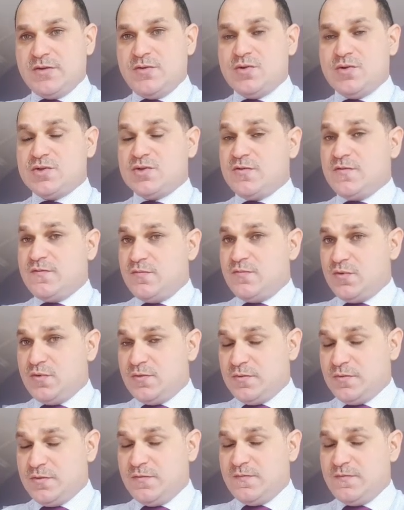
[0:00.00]
cause
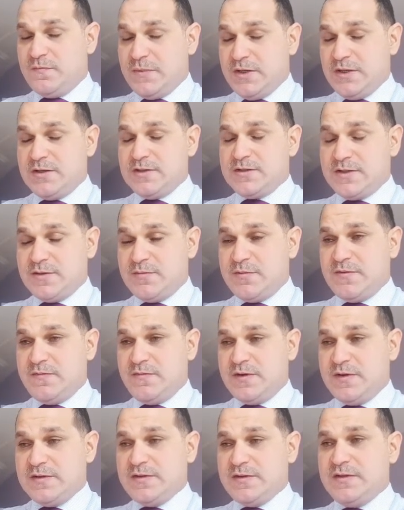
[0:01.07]
of male
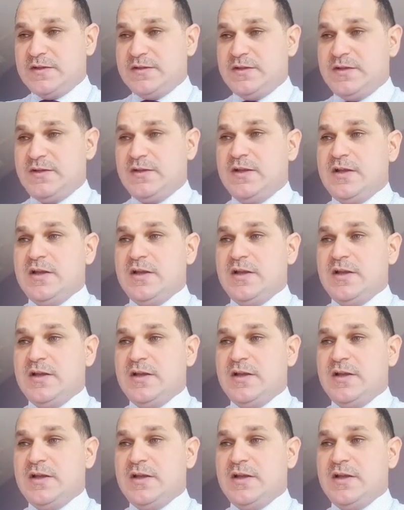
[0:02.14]
subinfertility.